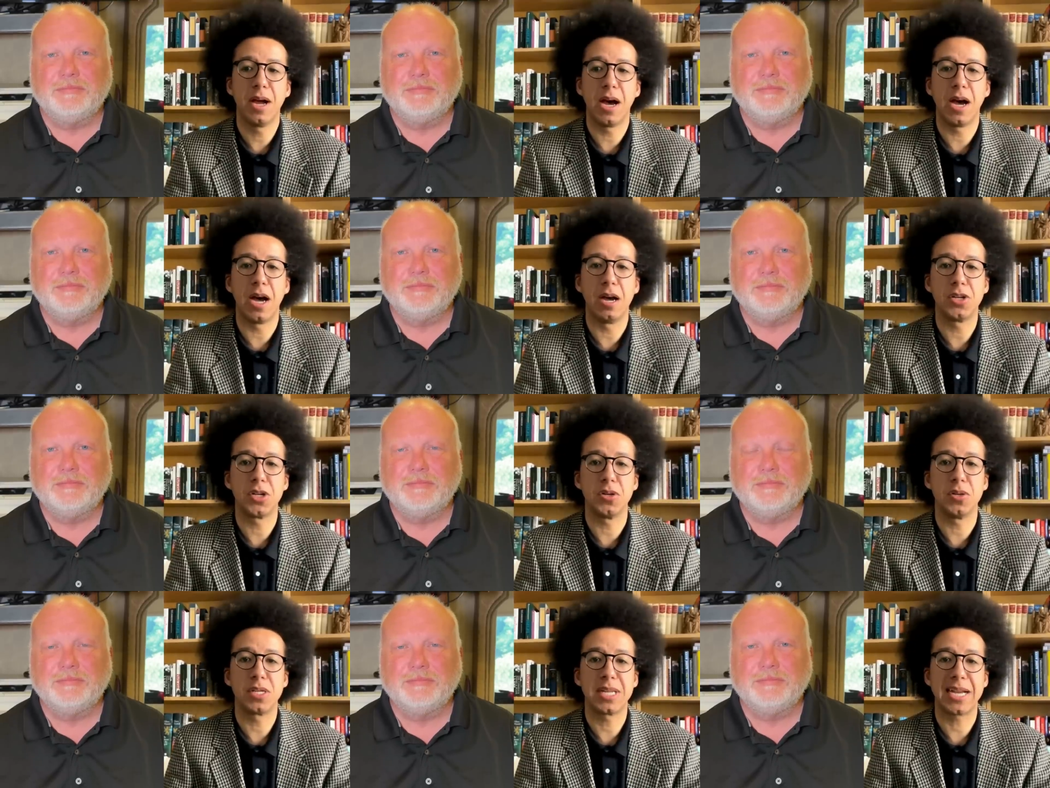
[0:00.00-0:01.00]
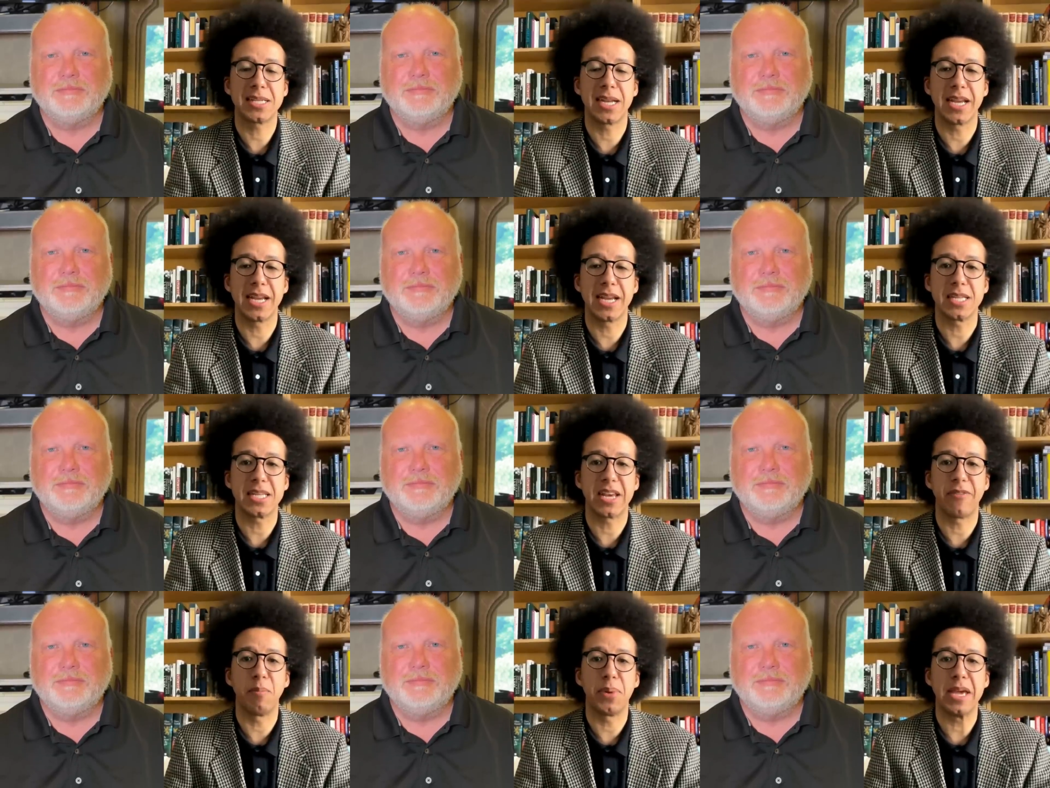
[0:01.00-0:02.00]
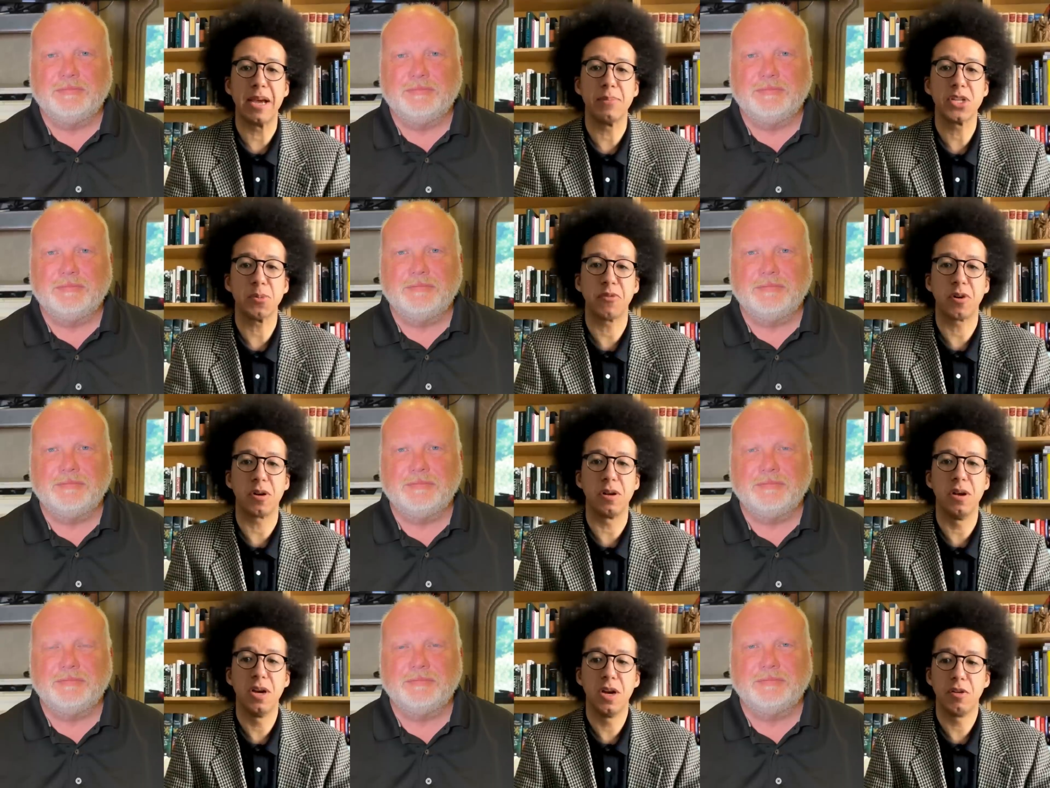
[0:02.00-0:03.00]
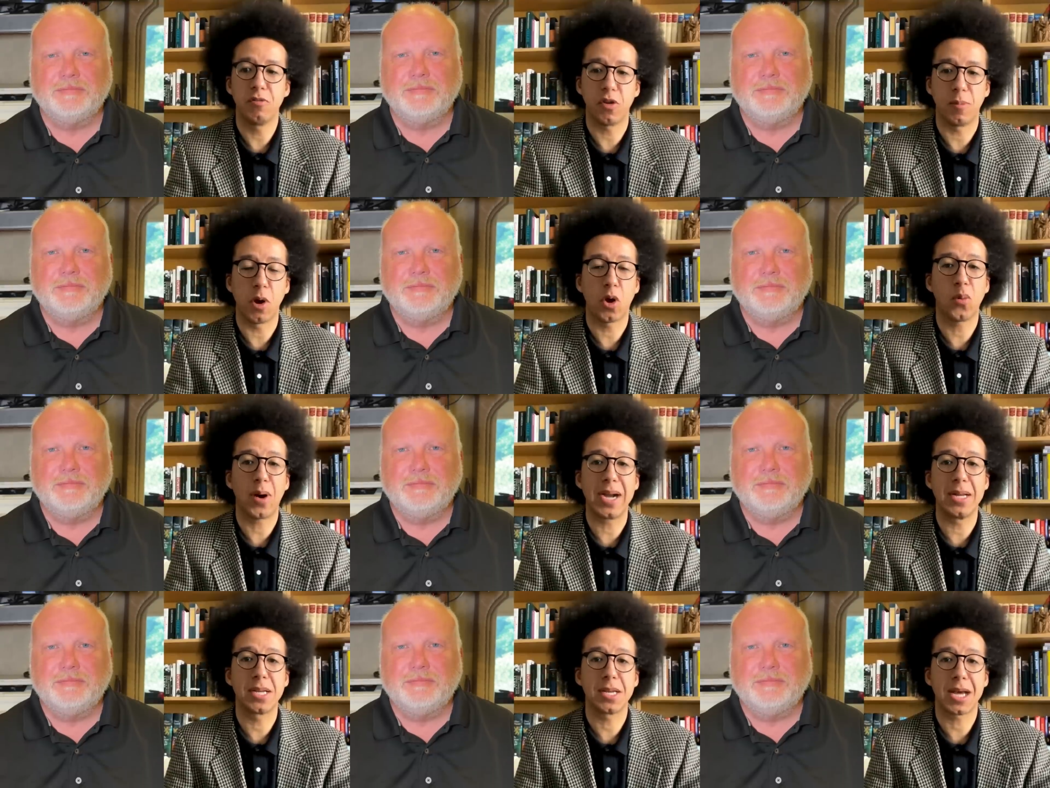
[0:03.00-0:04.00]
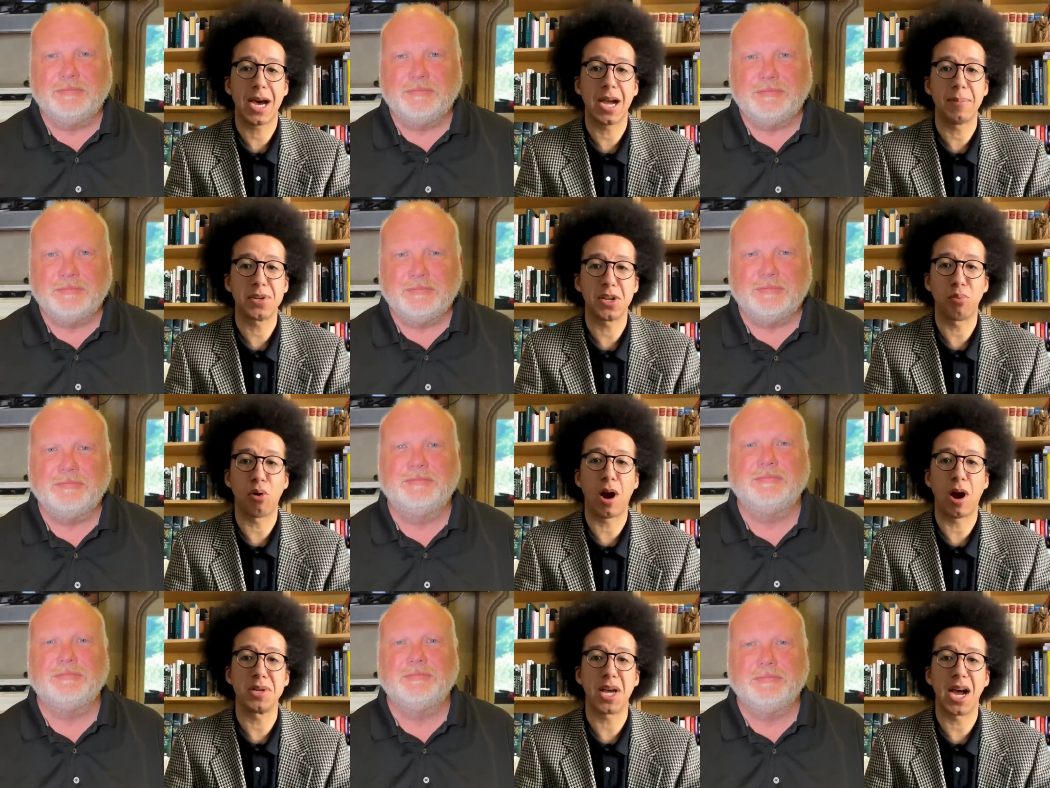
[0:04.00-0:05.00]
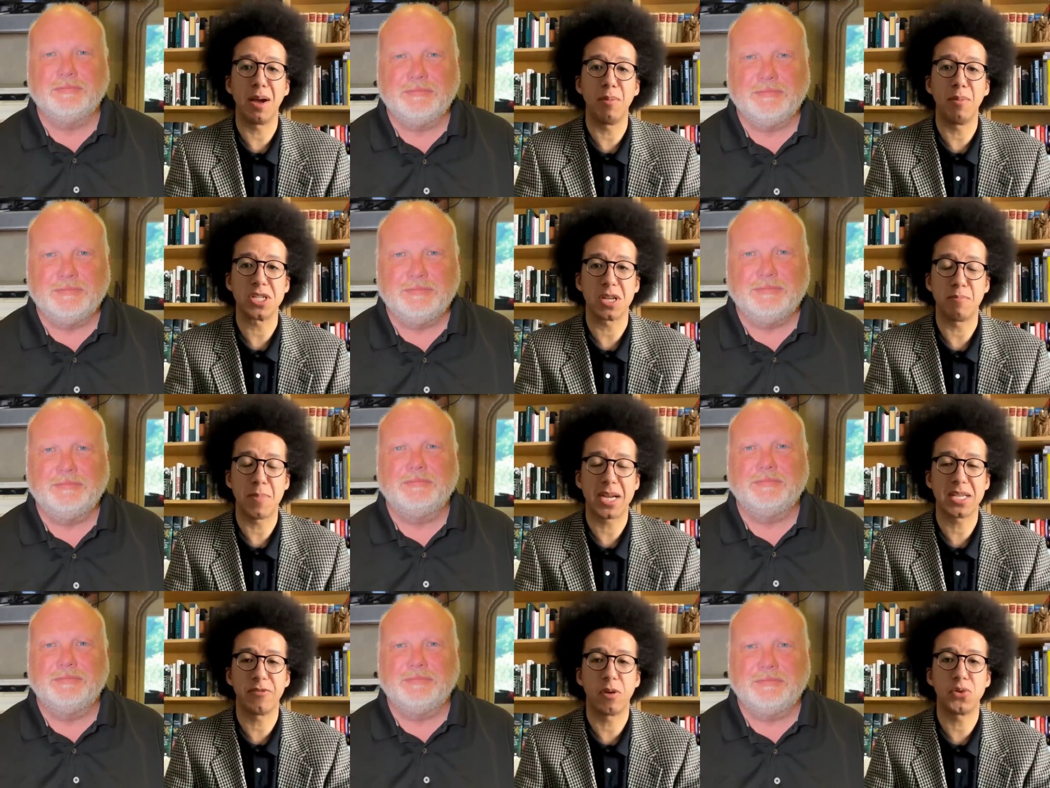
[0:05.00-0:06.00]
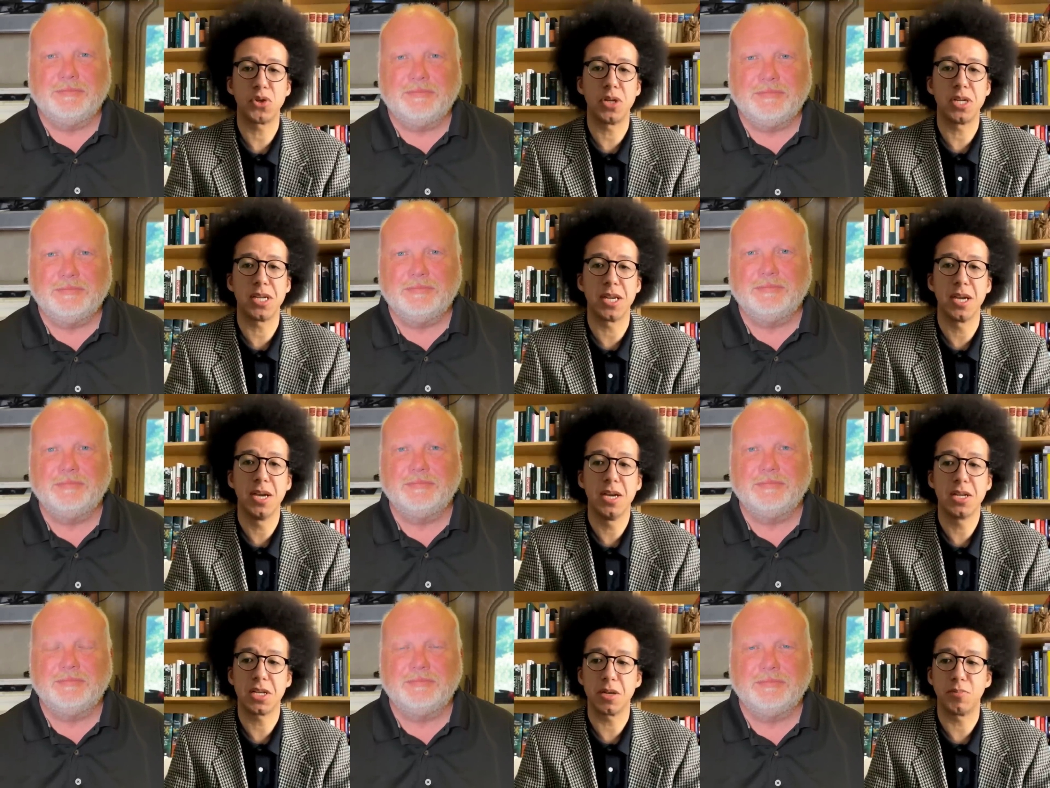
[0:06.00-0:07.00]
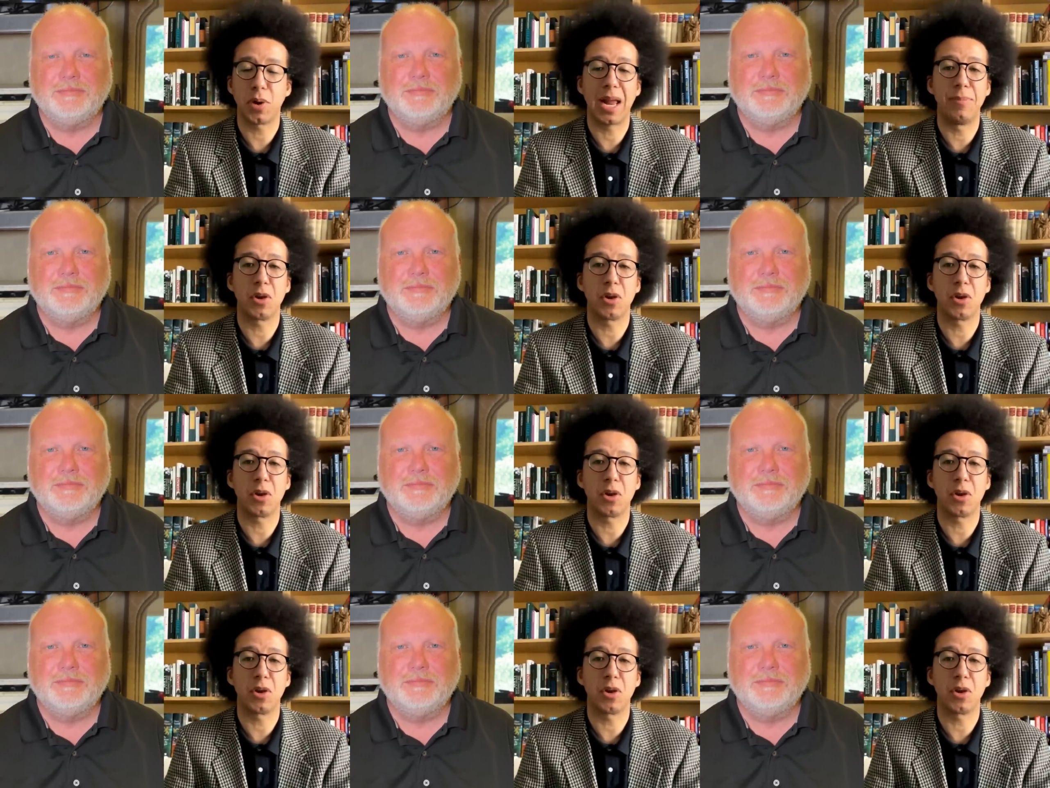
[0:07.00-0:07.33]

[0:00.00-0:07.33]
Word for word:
Speaker 1: Uh, to Saturdays at 7 p.m. So we've gone from quiet time to prime time, which is a massive opportunity to proclaim